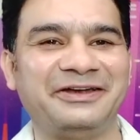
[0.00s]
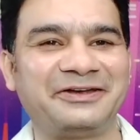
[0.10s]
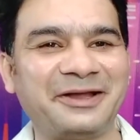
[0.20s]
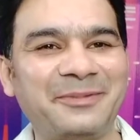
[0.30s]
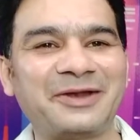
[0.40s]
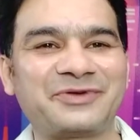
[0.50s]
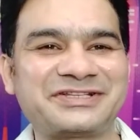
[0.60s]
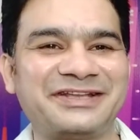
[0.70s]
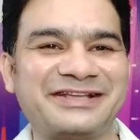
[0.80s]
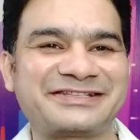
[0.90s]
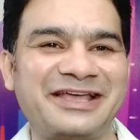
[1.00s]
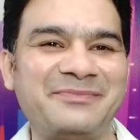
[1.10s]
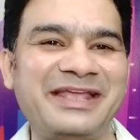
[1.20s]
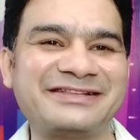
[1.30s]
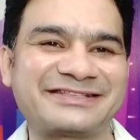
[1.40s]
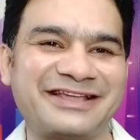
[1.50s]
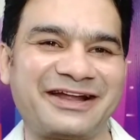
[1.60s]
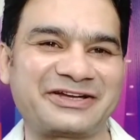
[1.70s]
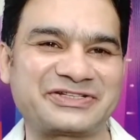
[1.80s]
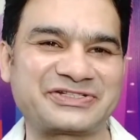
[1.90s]
Double question essay means there
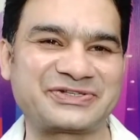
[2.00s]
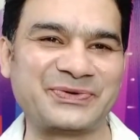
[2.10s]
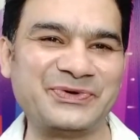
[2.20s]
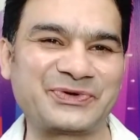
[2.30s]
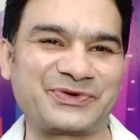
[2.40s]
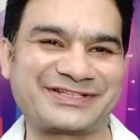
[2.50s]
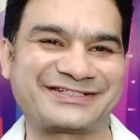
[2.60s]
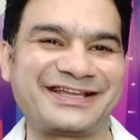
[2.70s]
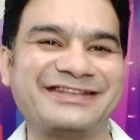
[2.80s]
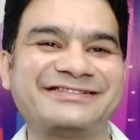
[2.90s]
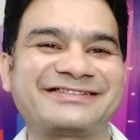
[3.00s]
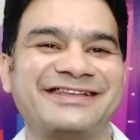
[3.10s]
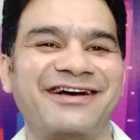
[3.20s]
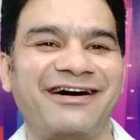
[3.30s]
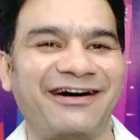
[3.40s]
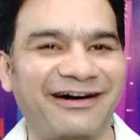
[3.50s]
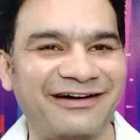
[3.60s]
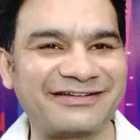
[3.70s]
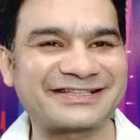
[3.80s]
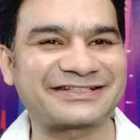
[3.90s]
are 2 questions
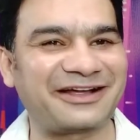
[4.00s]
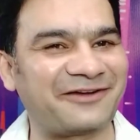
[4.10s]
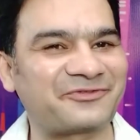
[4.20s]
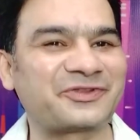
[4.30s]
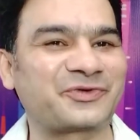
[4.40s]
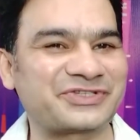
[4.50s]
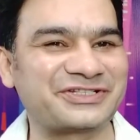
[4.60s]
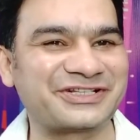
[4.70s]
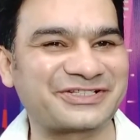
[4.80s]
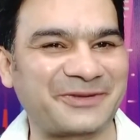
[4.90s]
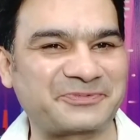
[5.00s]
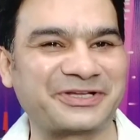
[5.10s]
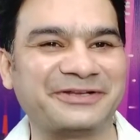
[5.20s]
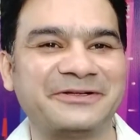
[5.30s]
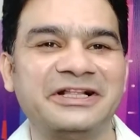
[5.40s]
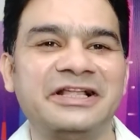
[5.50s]
asked after the question description.